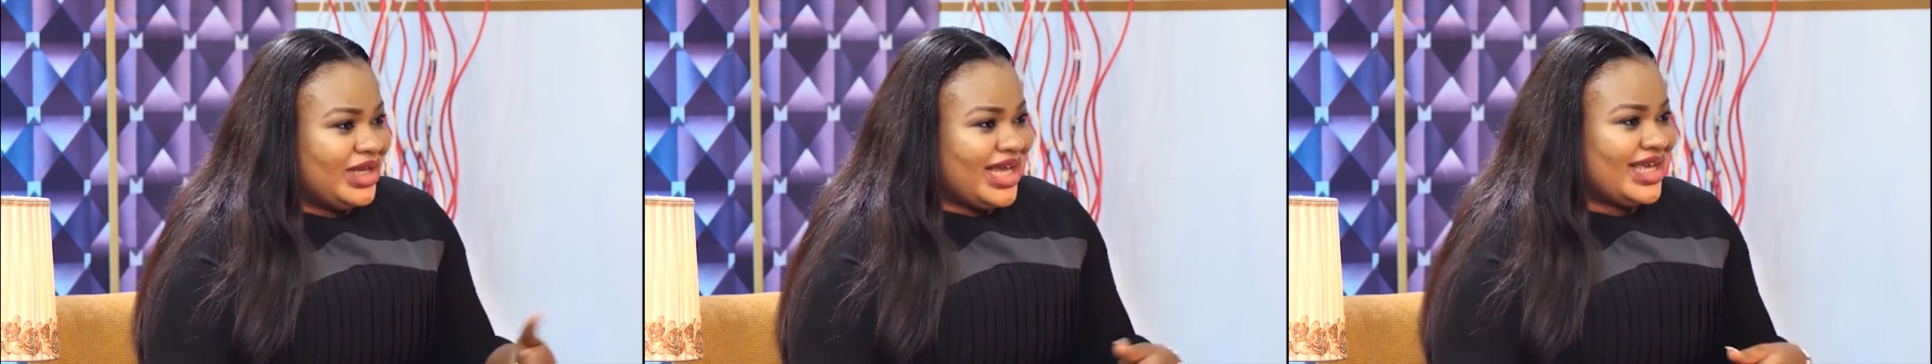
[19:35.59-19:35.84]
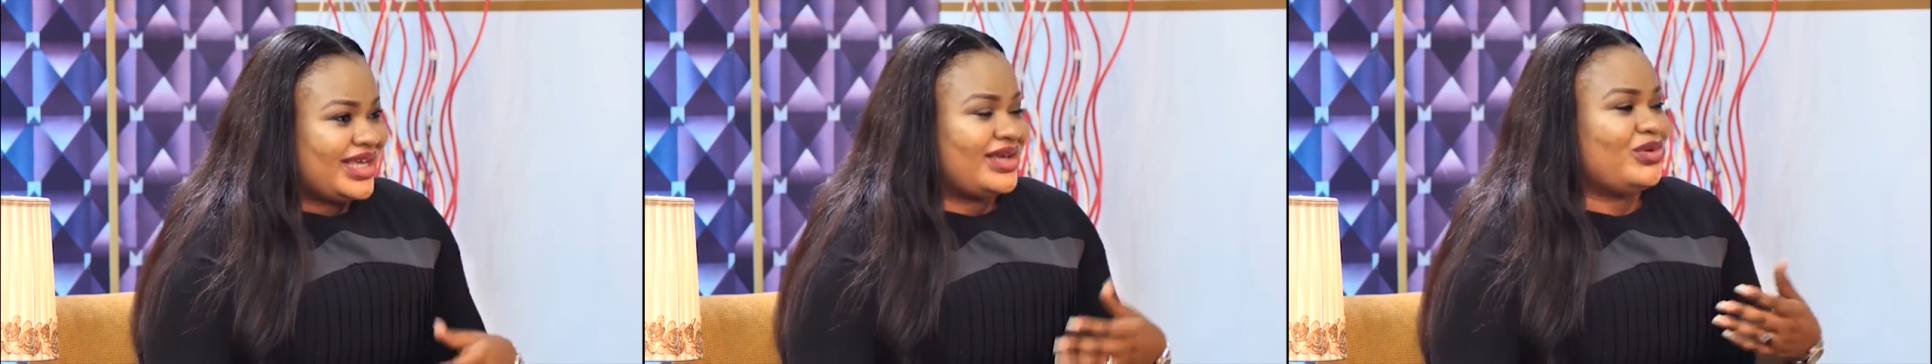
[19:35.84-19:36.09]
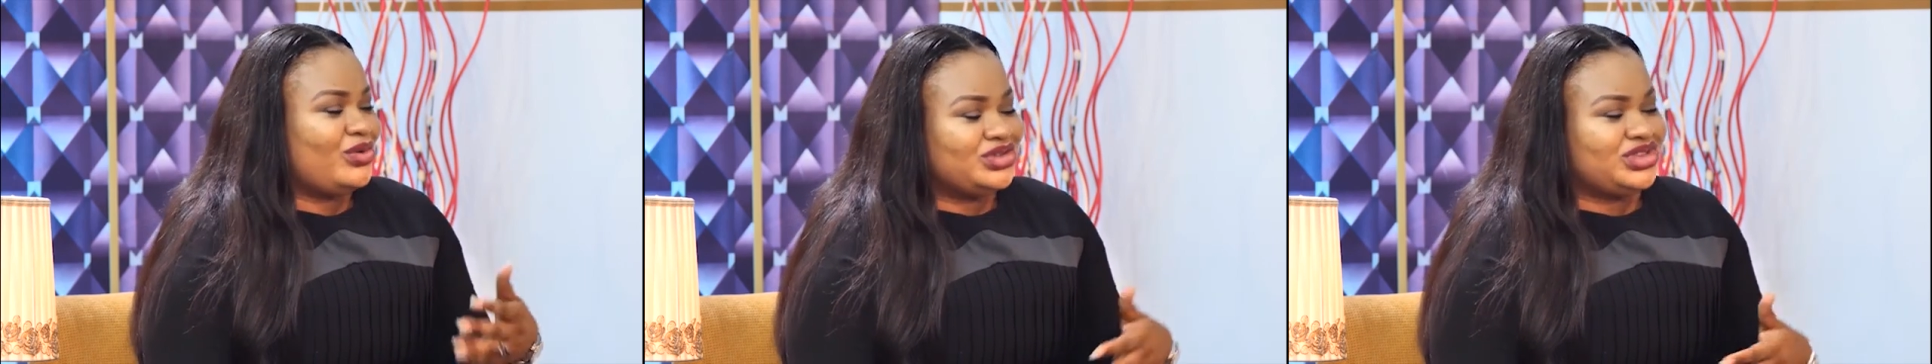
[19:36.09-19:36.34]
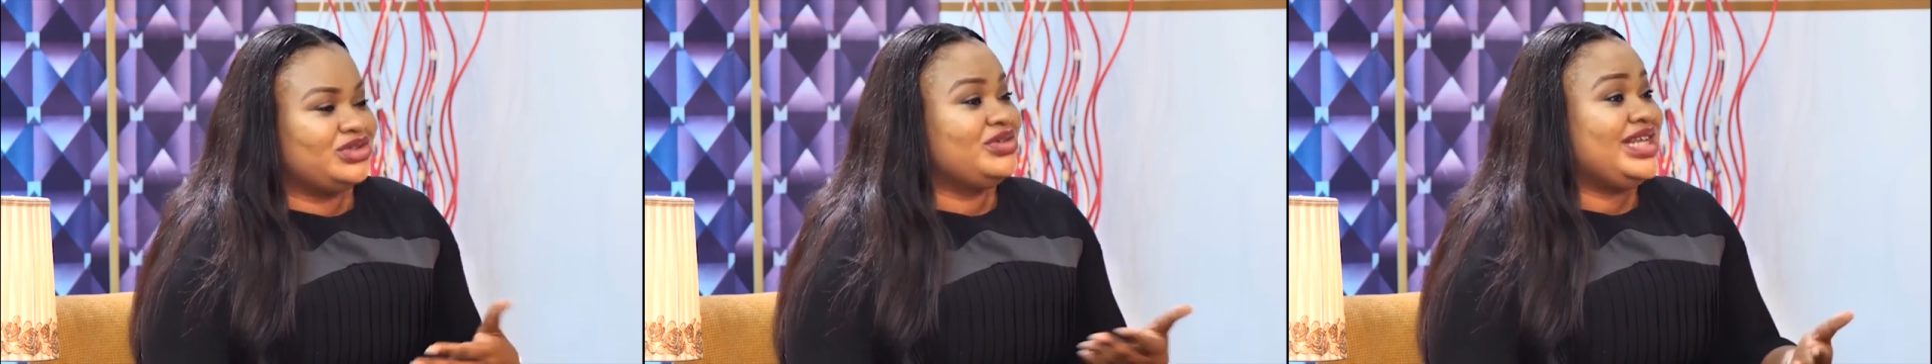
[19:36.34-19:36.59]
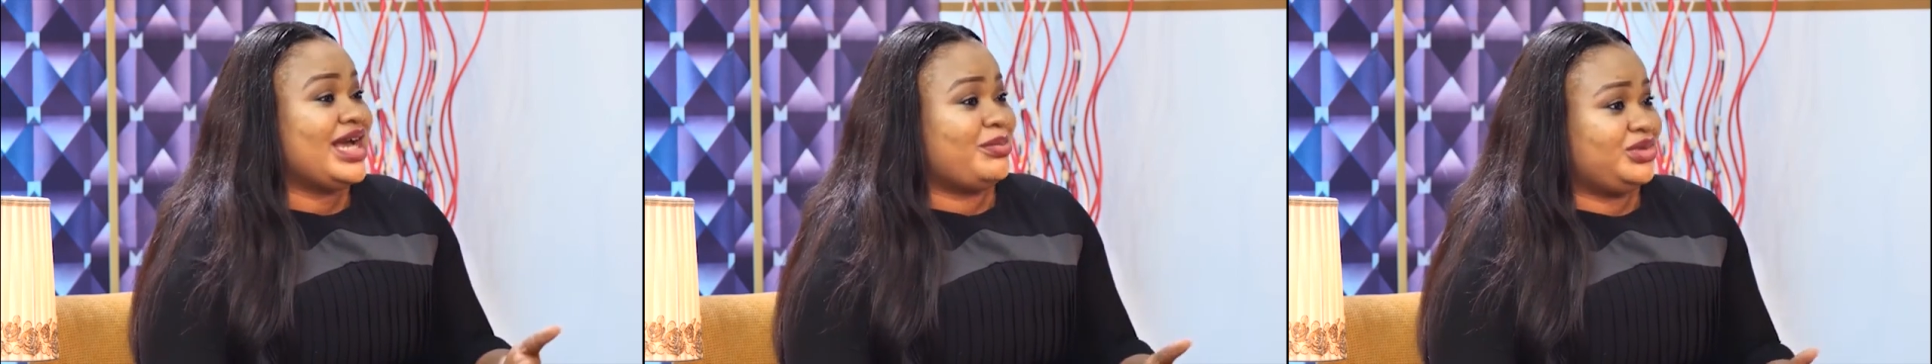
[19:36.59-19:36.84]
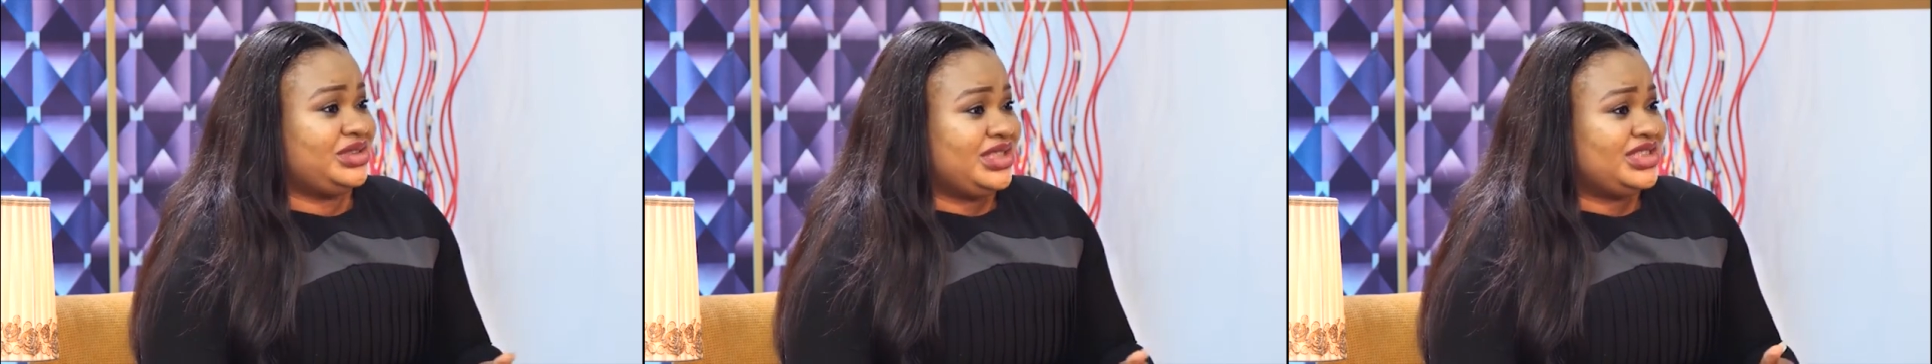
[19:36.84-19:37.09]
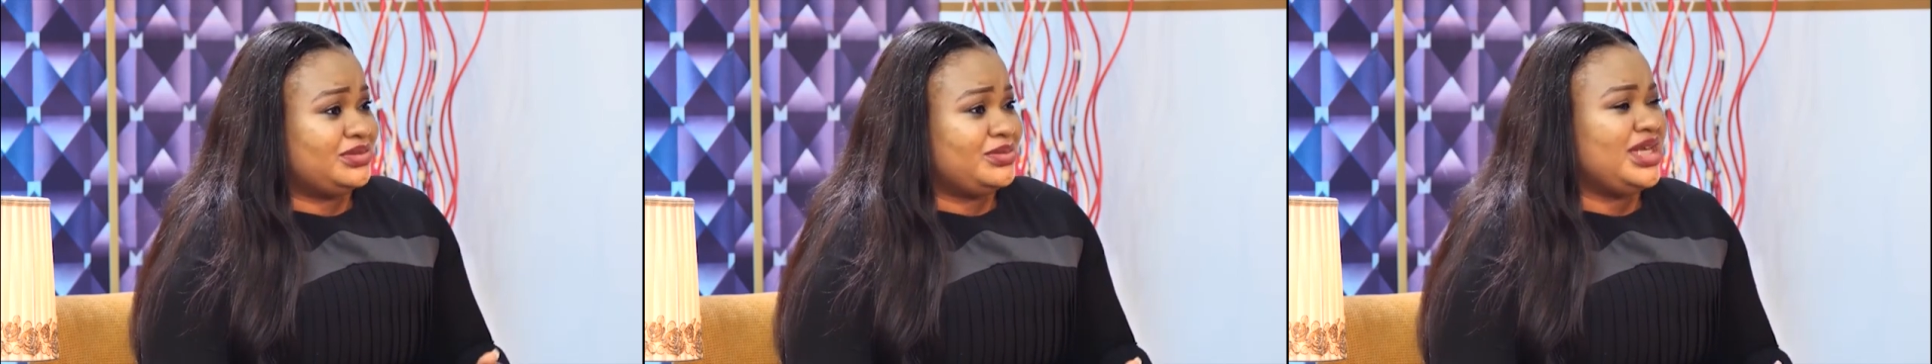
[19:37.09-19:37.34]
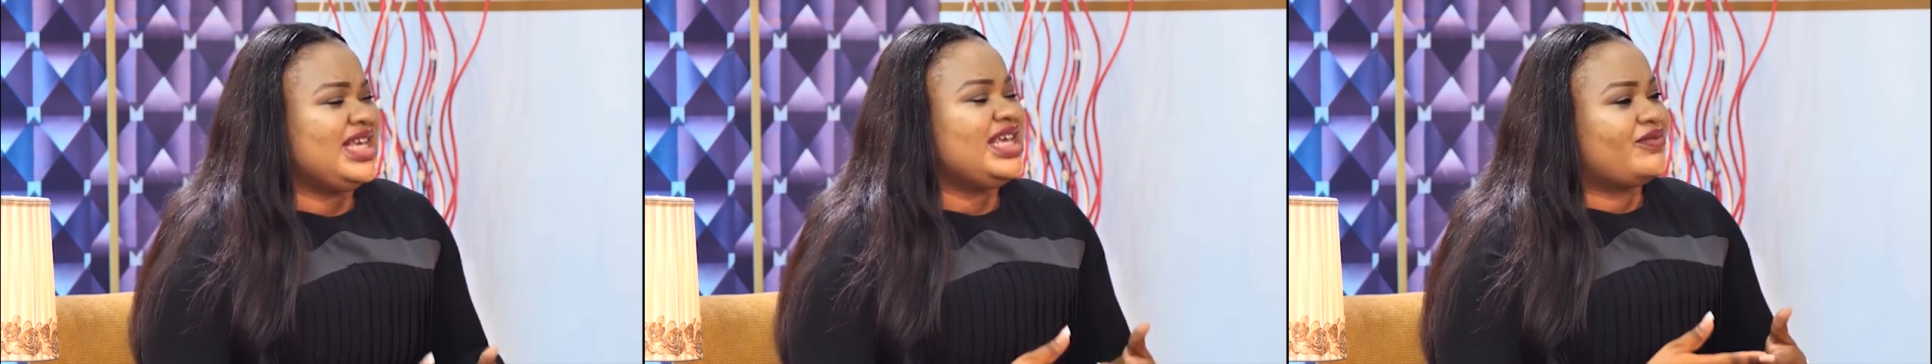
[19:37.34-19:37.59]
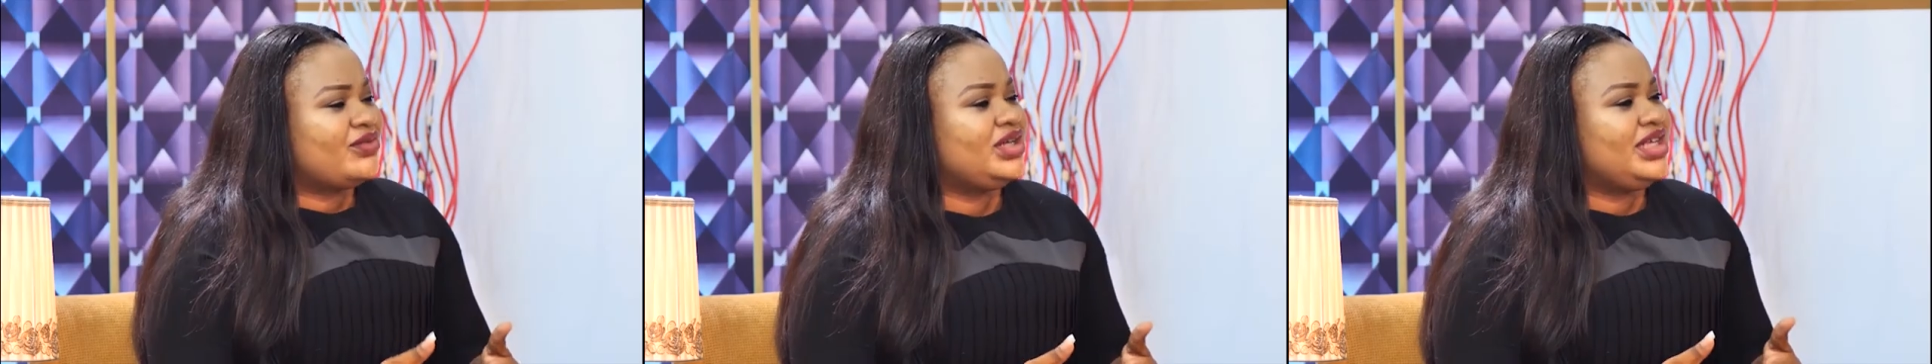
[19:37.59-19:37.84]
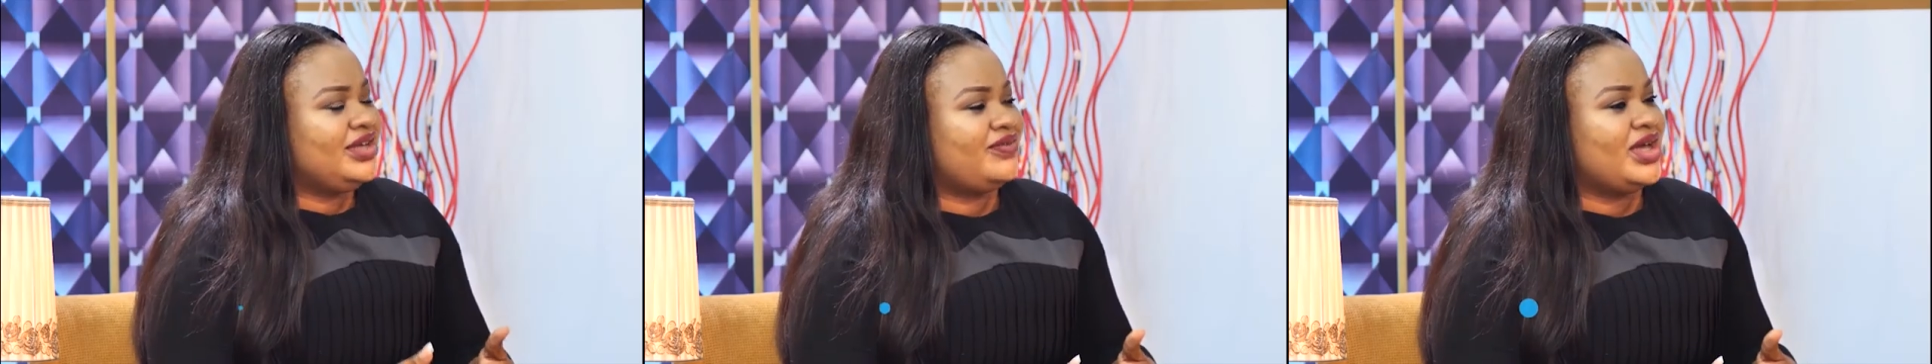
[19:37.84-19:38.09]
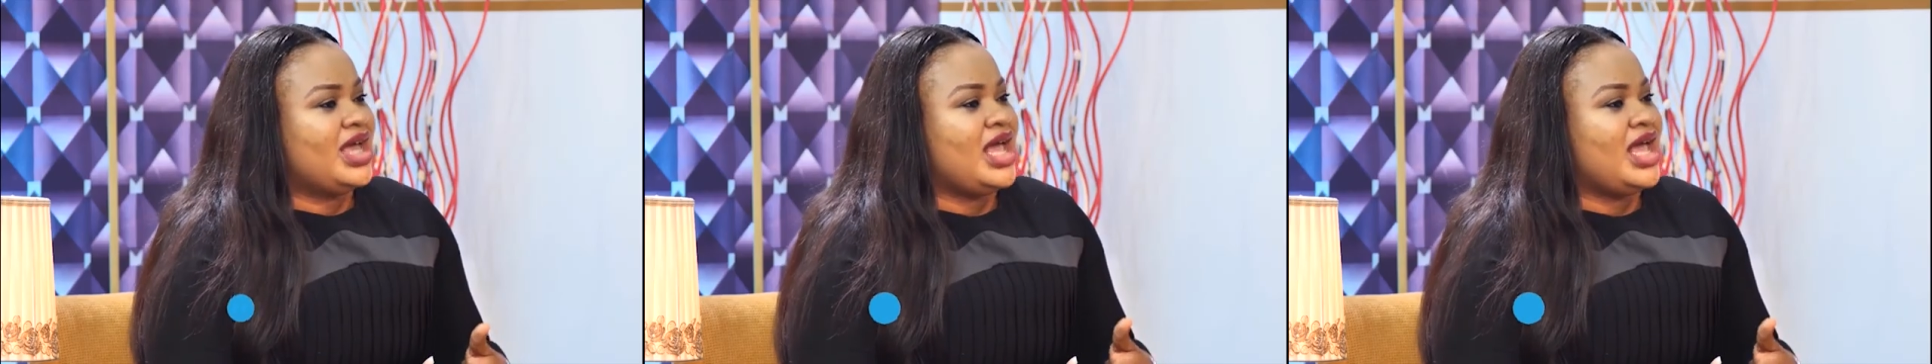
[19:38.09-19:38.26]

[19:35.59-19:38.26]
Like, oh, she really appreciates me, even if